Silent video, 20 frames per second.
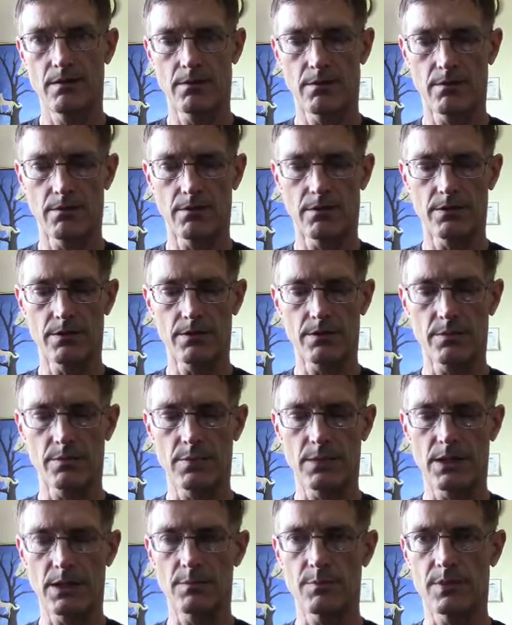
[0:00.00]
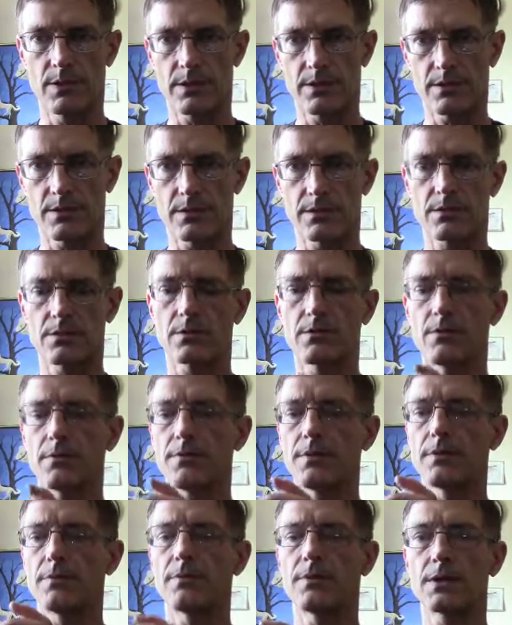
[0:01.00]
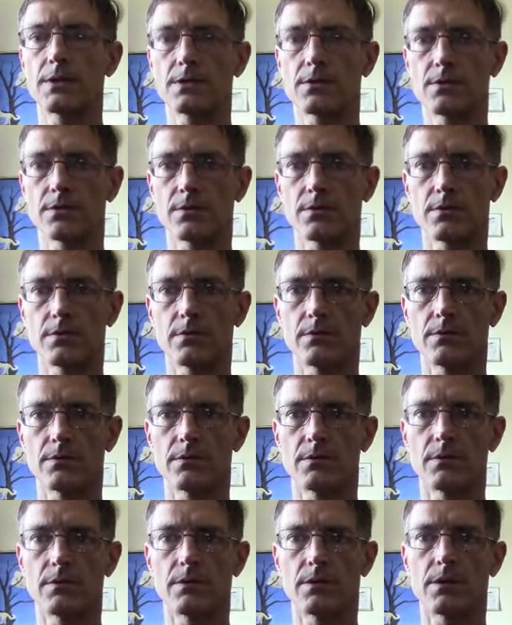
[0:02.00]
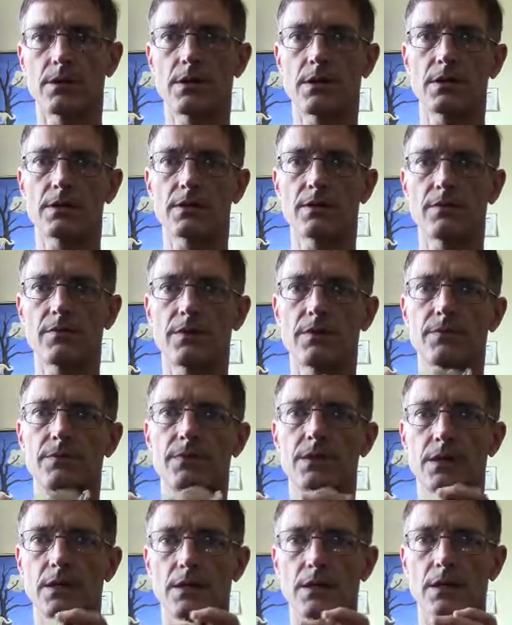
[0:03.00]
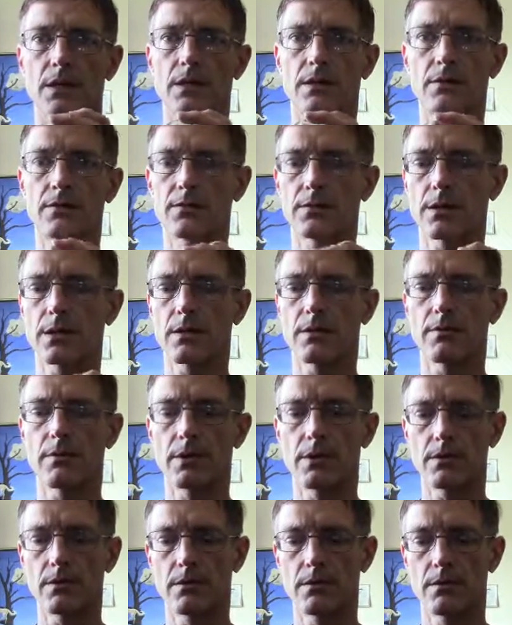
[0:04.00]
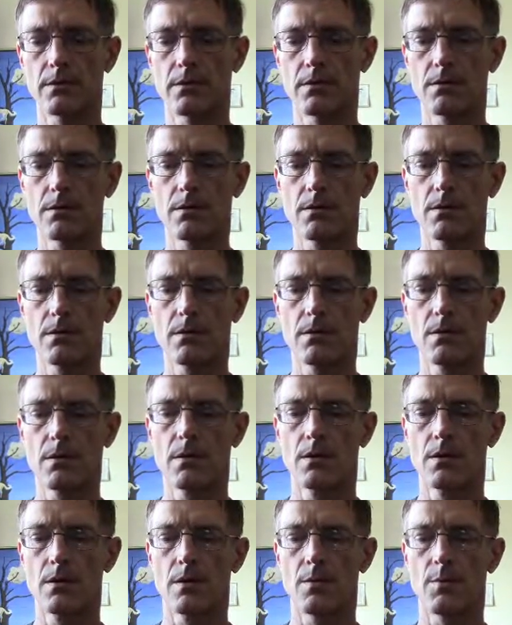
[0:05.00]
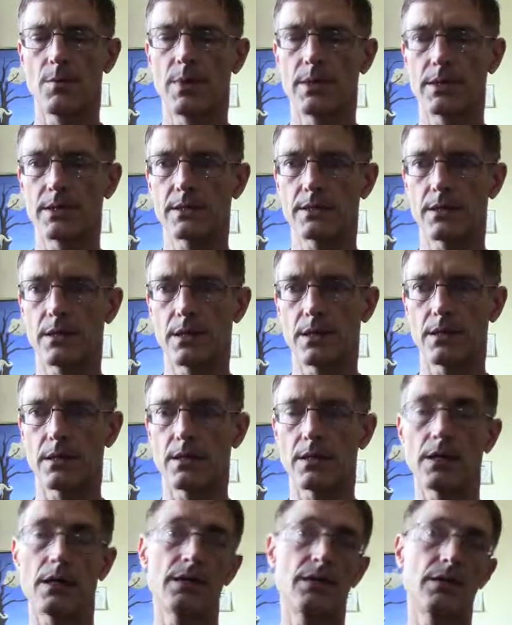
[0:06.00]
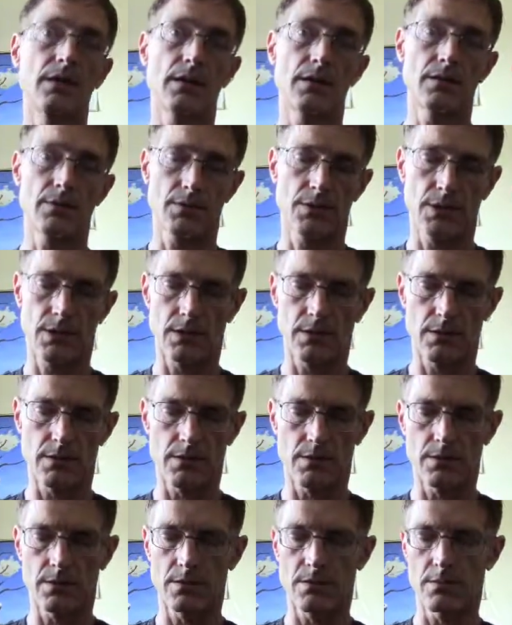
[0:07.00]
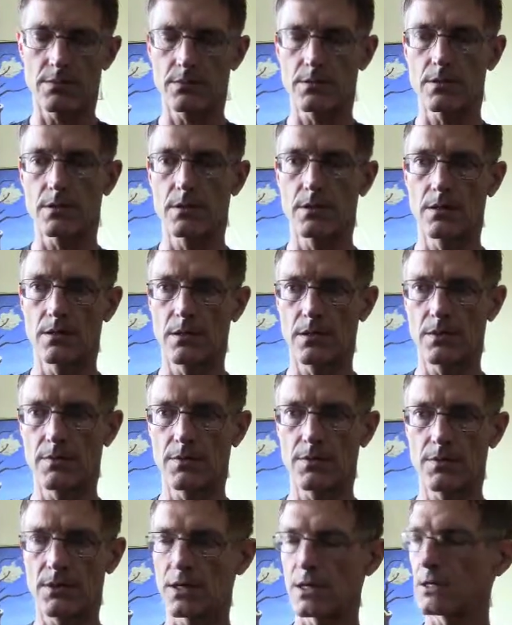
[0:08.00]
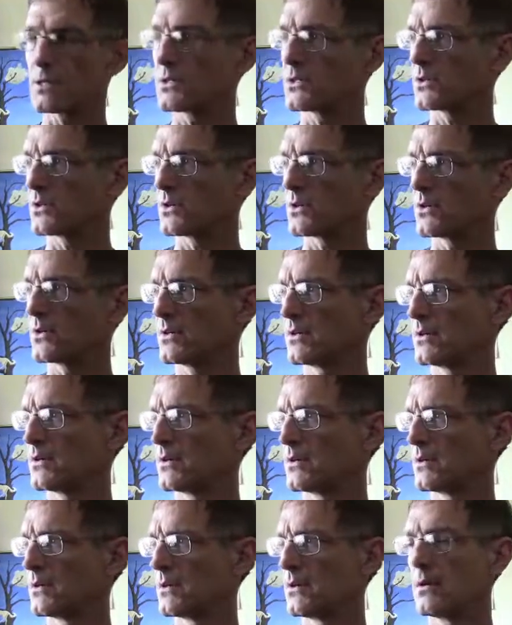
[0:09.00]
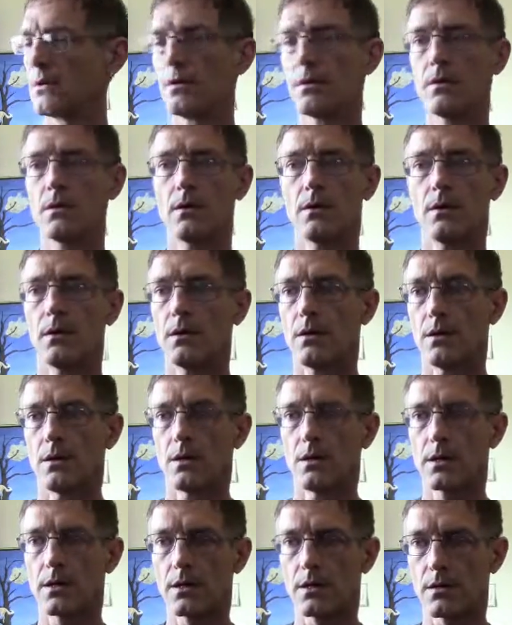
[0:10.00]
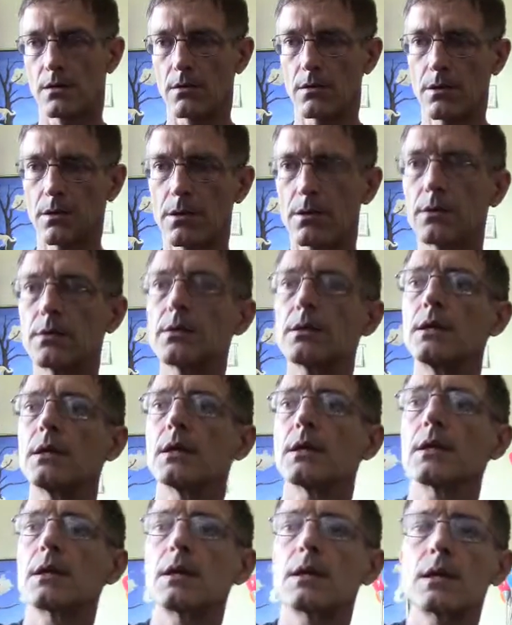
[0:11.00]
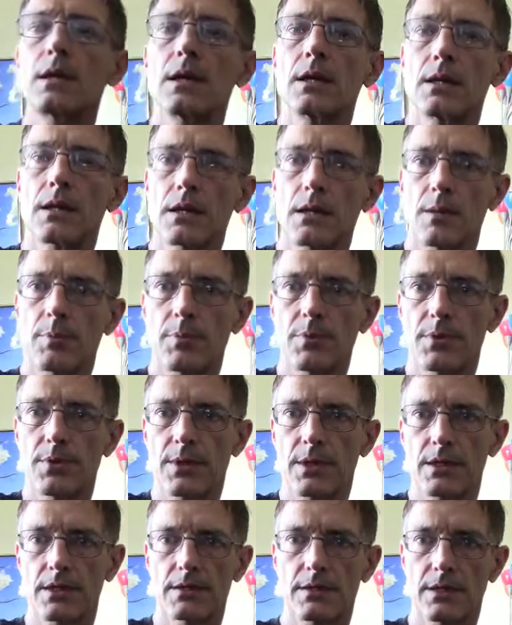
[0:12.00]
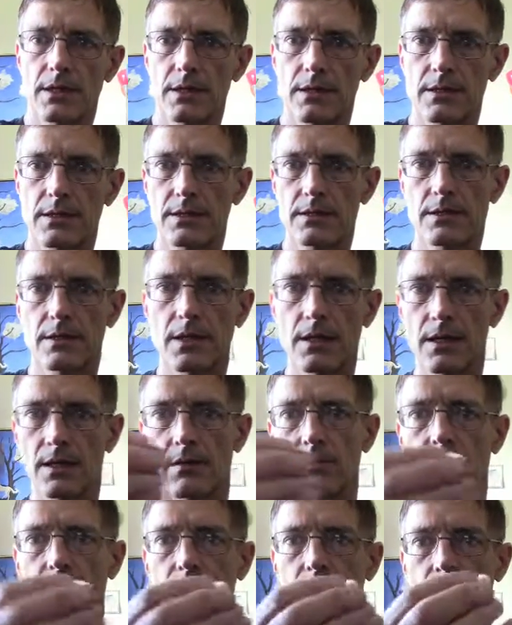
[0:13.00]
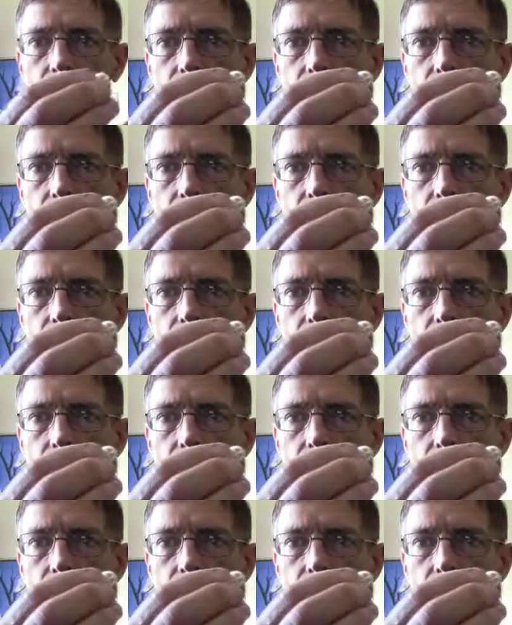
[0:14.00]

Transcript: hurt it too bad. Plus this goofy fixture only costed $15 anyway. But uh, and the other thing you can do is if you're not sure, you know, get a, get a couple things like this out.